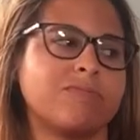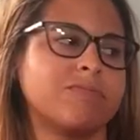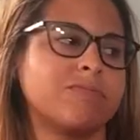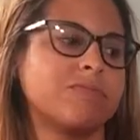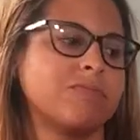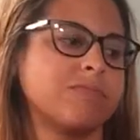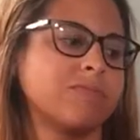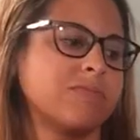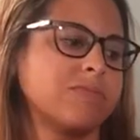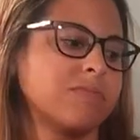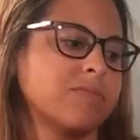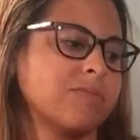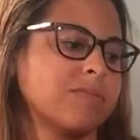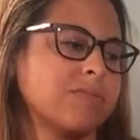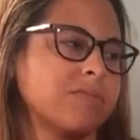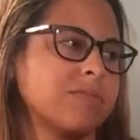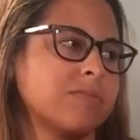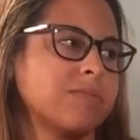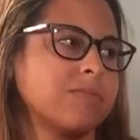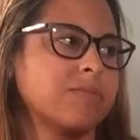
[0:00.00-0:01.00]

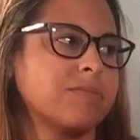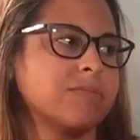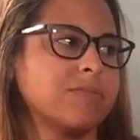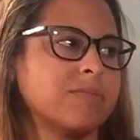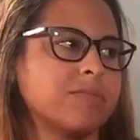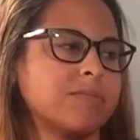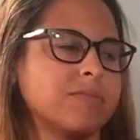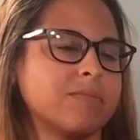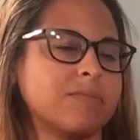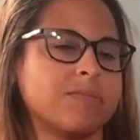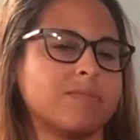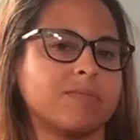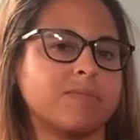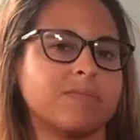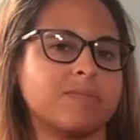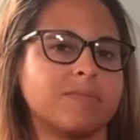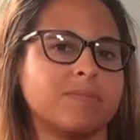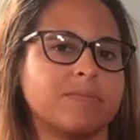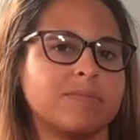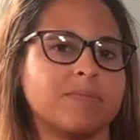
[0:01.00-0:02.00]

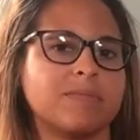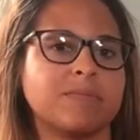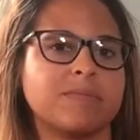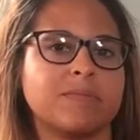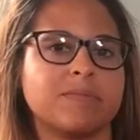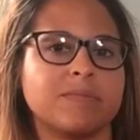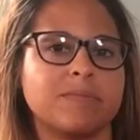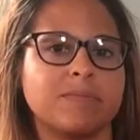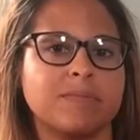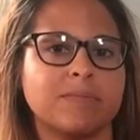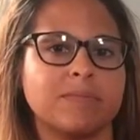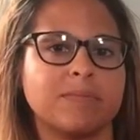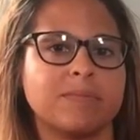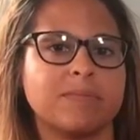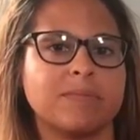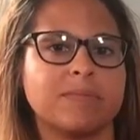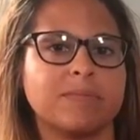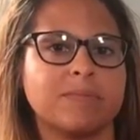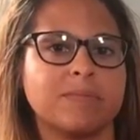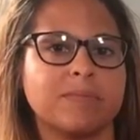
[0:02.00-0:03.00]

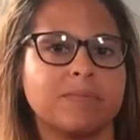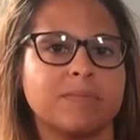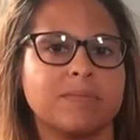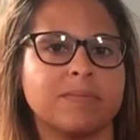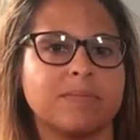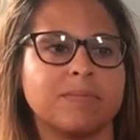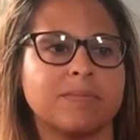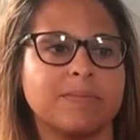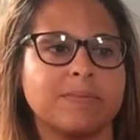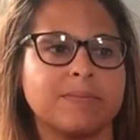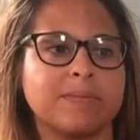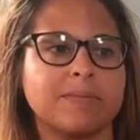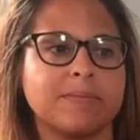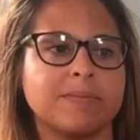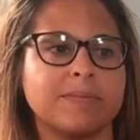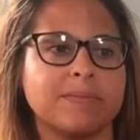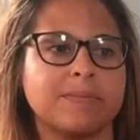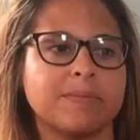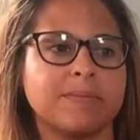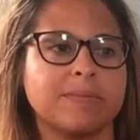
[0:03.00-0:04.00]

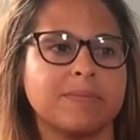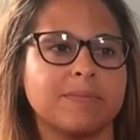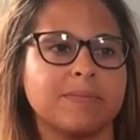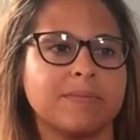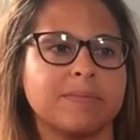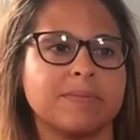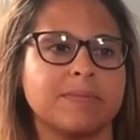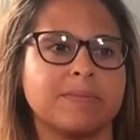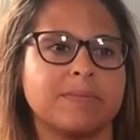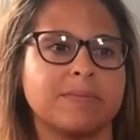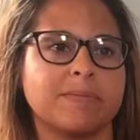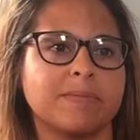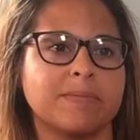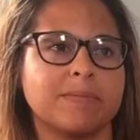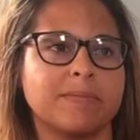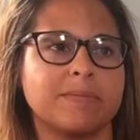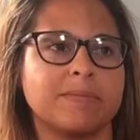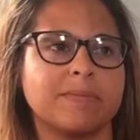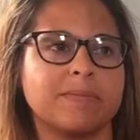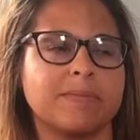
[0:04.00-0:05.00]

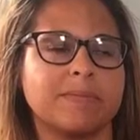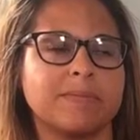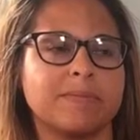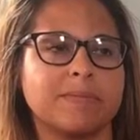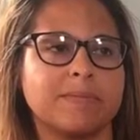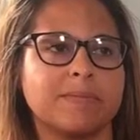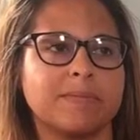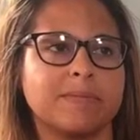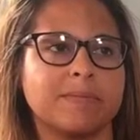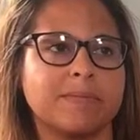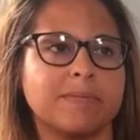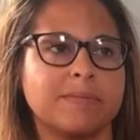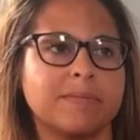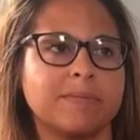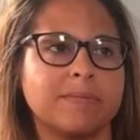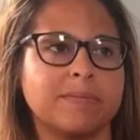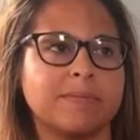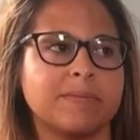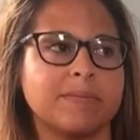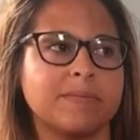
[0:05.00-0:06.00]

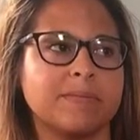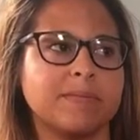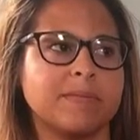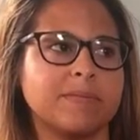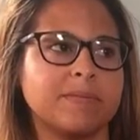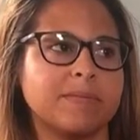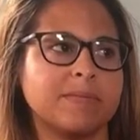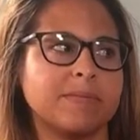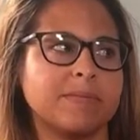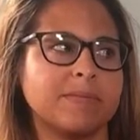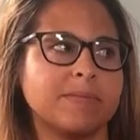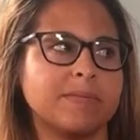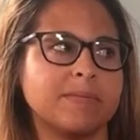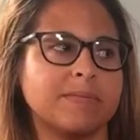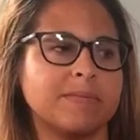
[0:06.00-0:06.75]
No words are spoken by the person on screen.